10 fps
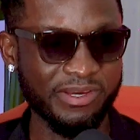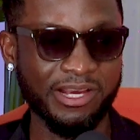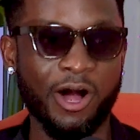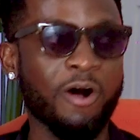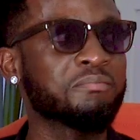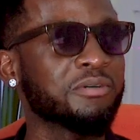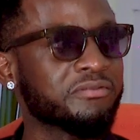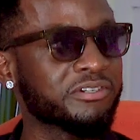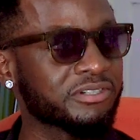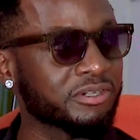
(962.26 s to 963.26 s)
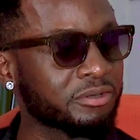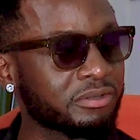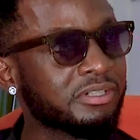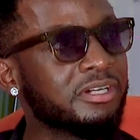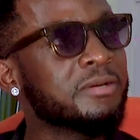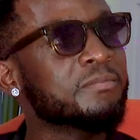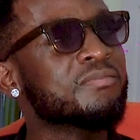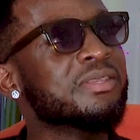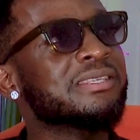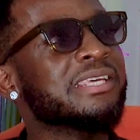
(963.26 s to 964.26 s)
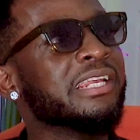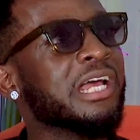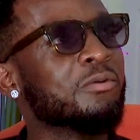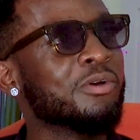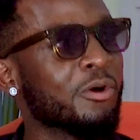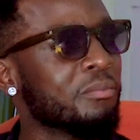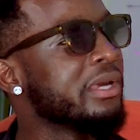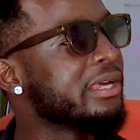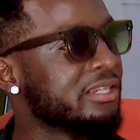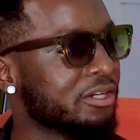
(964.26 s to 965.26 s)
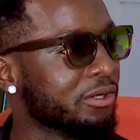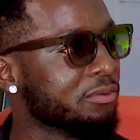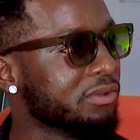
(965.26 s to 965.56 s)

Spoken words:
couple of years ago saying I would not make it in Nollywood.